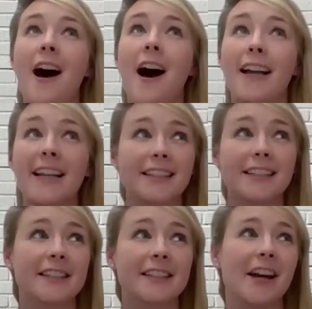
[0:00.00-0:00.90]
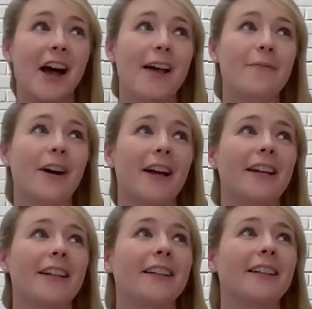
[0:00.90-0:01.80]
I guess at the time,
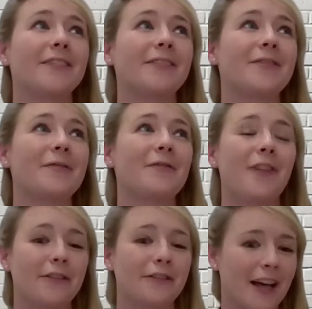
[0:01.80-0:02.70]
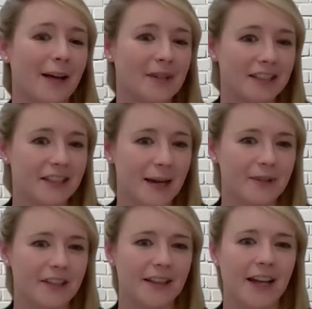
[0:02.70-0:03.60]
I fell for that
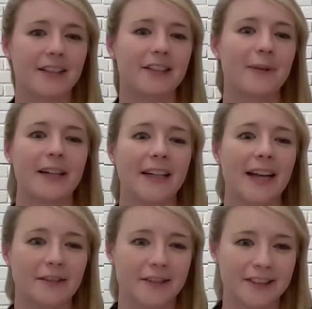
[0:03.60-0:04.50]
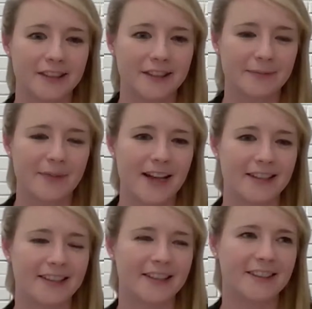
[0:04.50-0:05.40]
misconception that being an accountant meant
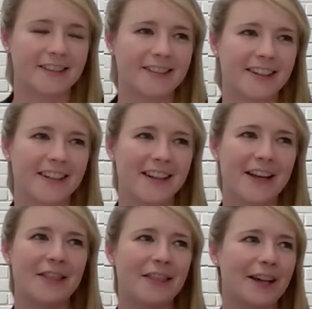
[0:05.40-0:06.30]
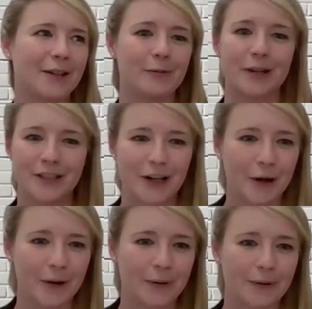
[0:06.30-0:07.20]
that you worked
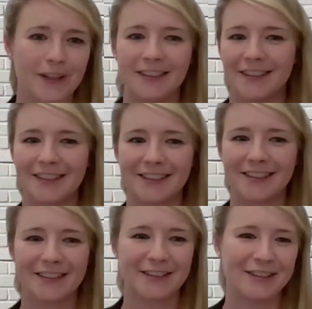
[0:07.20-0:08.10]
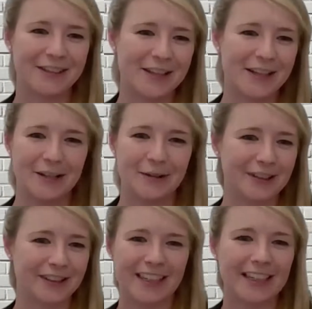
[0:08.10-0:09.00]
alone and you
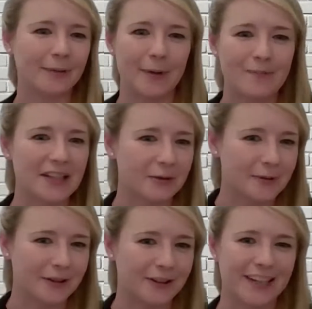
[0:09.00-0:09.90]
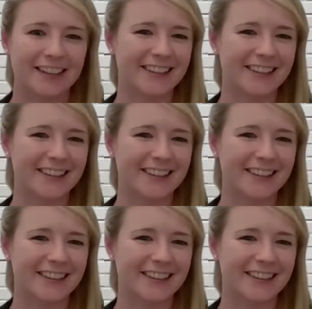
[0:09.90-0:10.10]
were a little bit miserable. Like,